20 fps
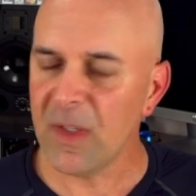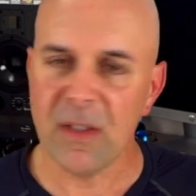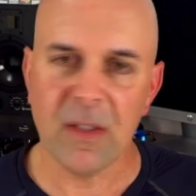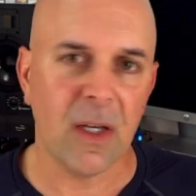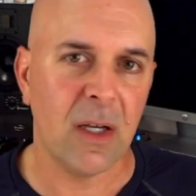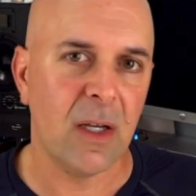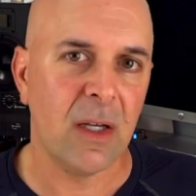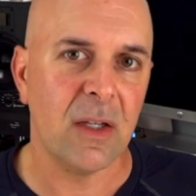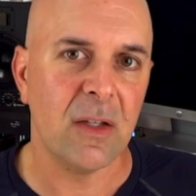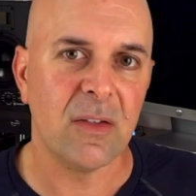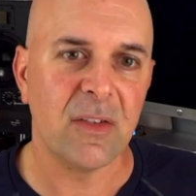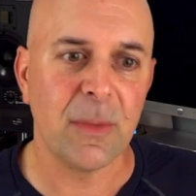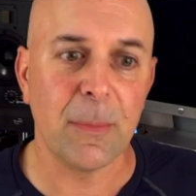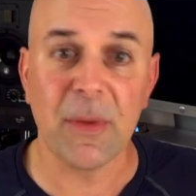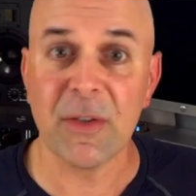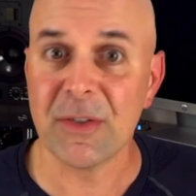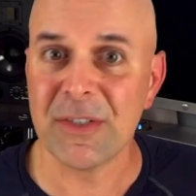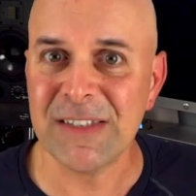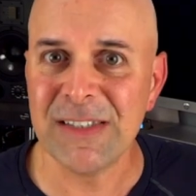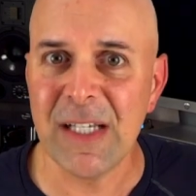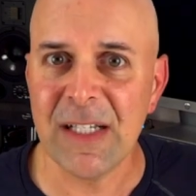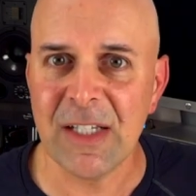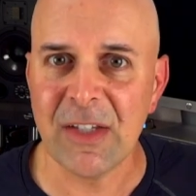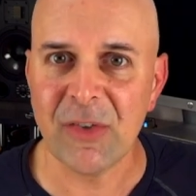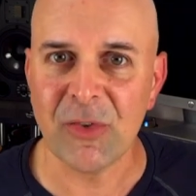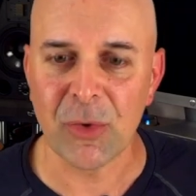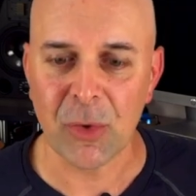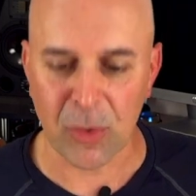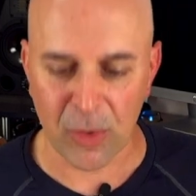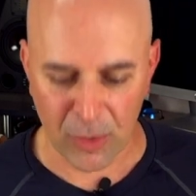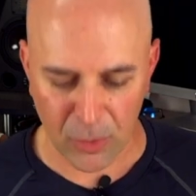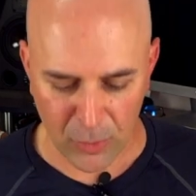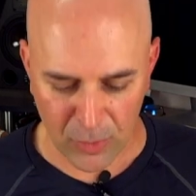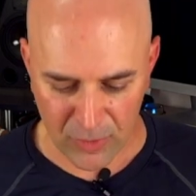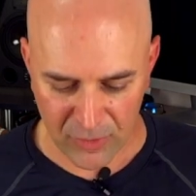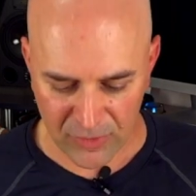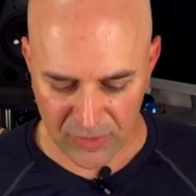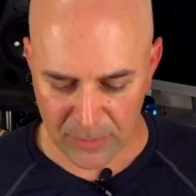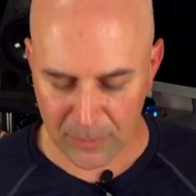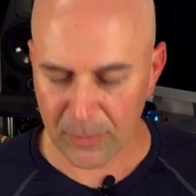other settings
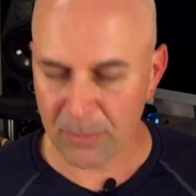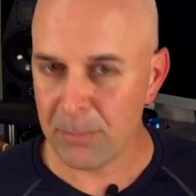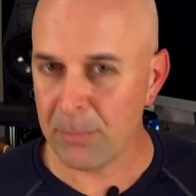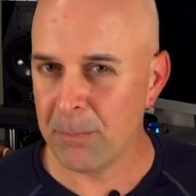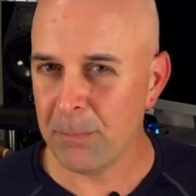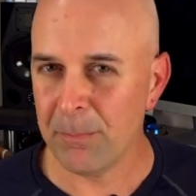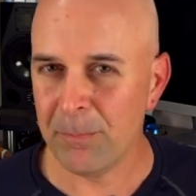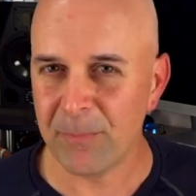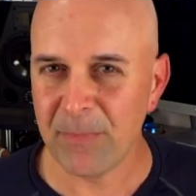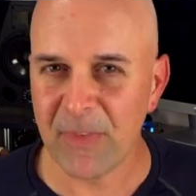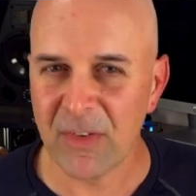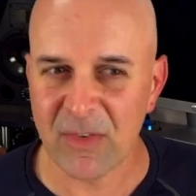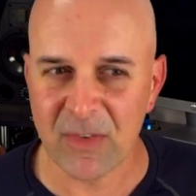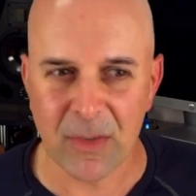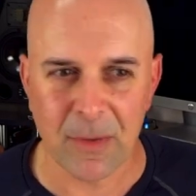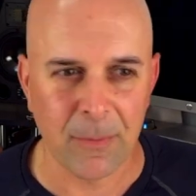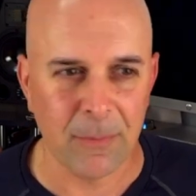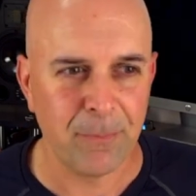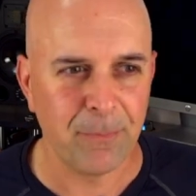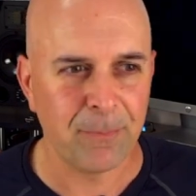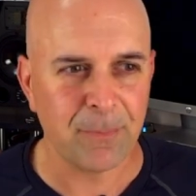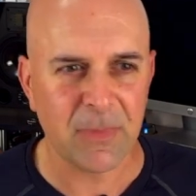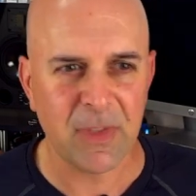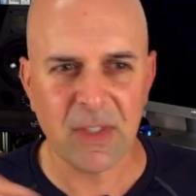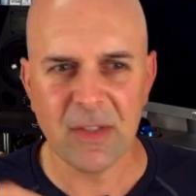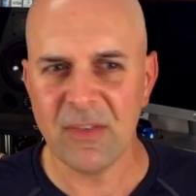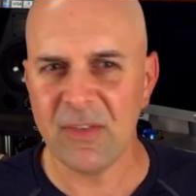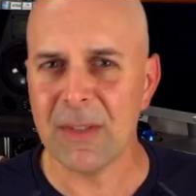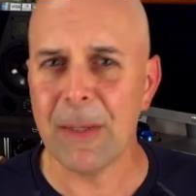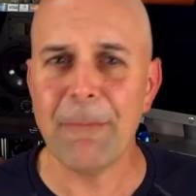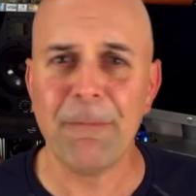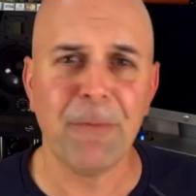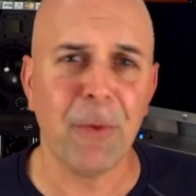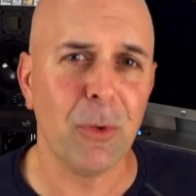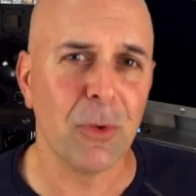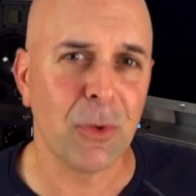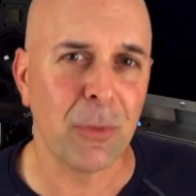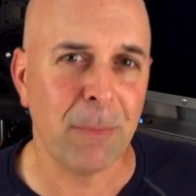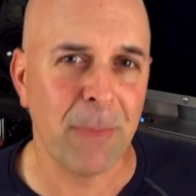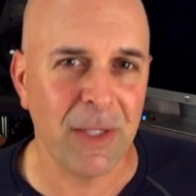or some
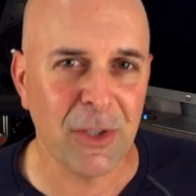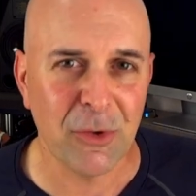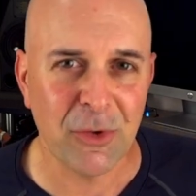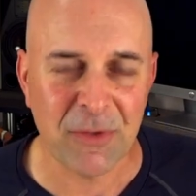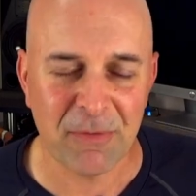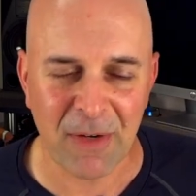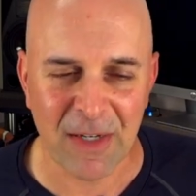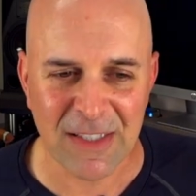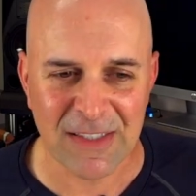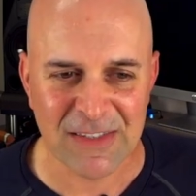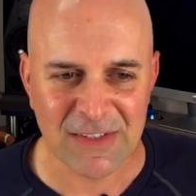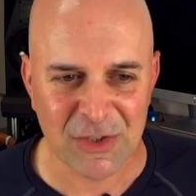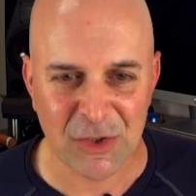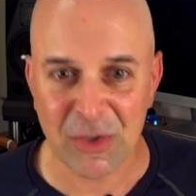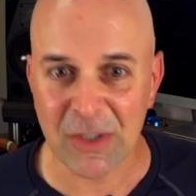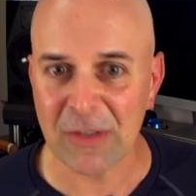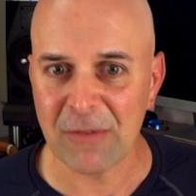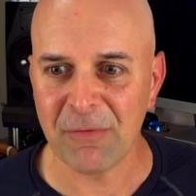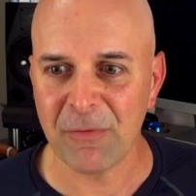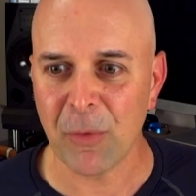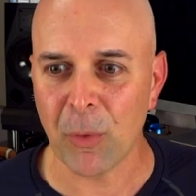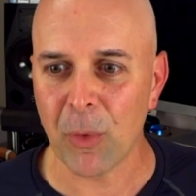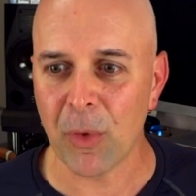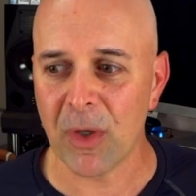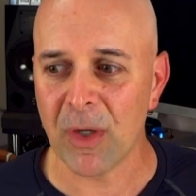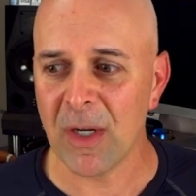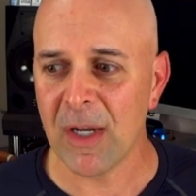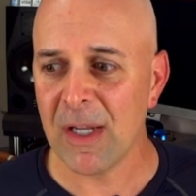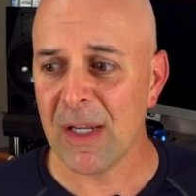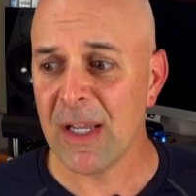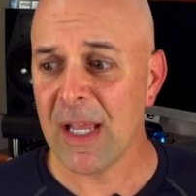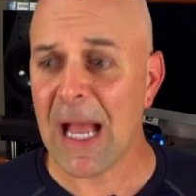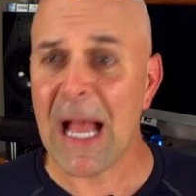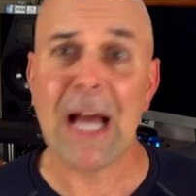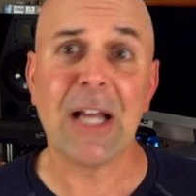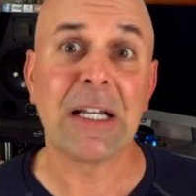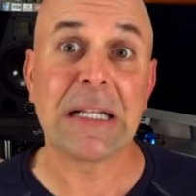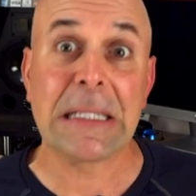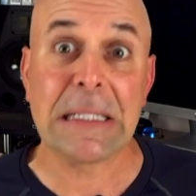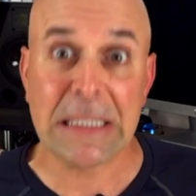subfolder menu device looking for
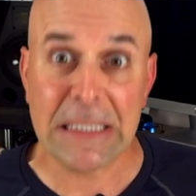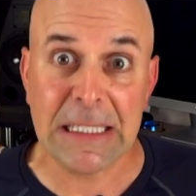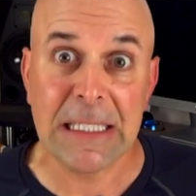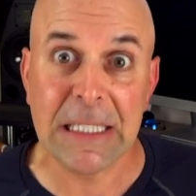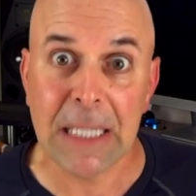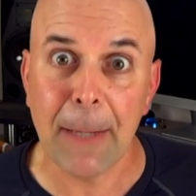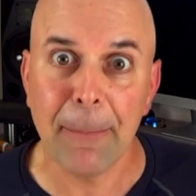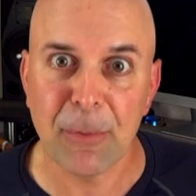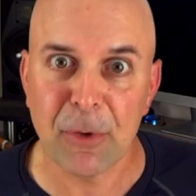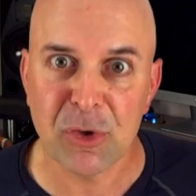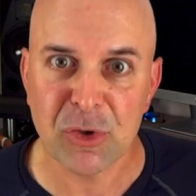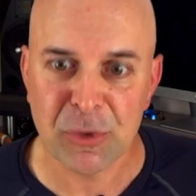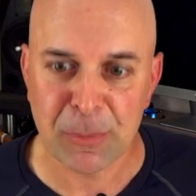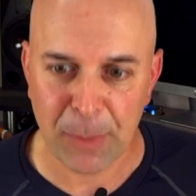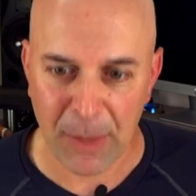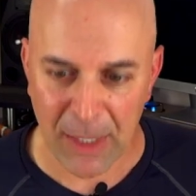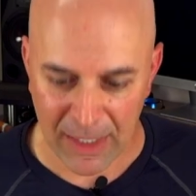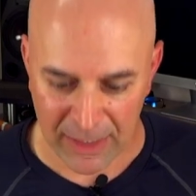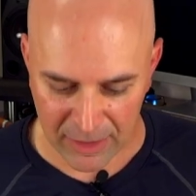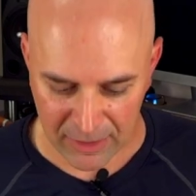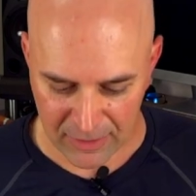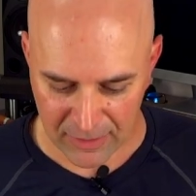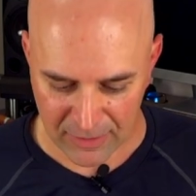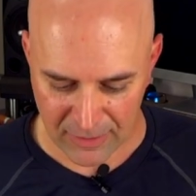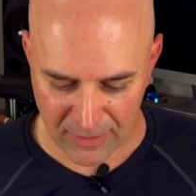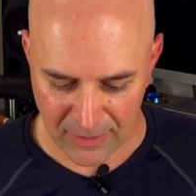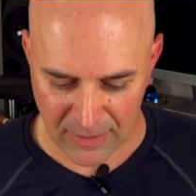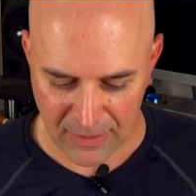how to clean up your Spire.